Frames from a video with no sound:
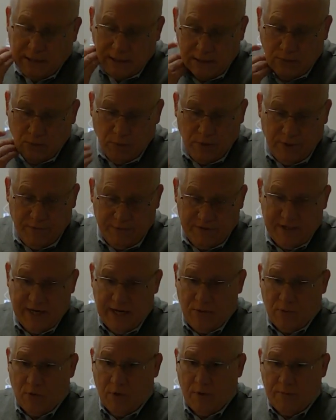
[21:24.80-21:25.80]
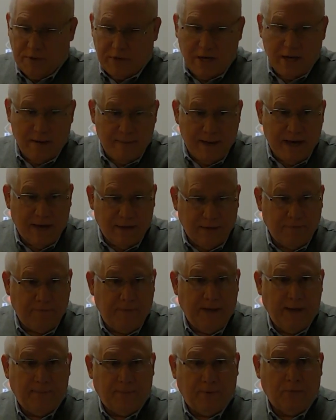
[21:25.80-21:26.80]
We've seen worms come out of
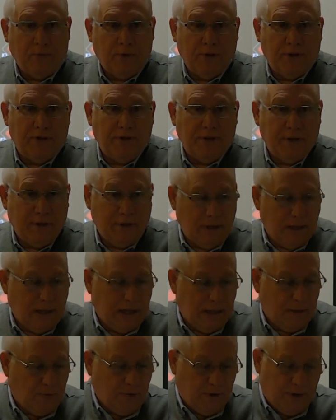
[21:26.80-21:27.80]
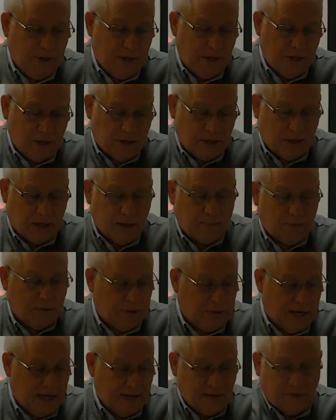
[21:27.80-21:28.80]
people within just a couple
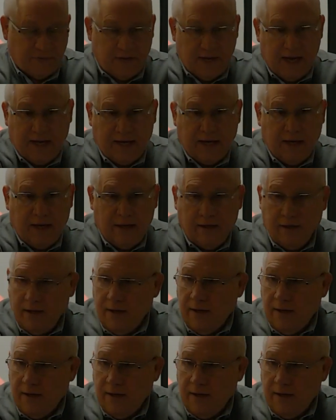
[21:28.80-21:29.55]
days of taking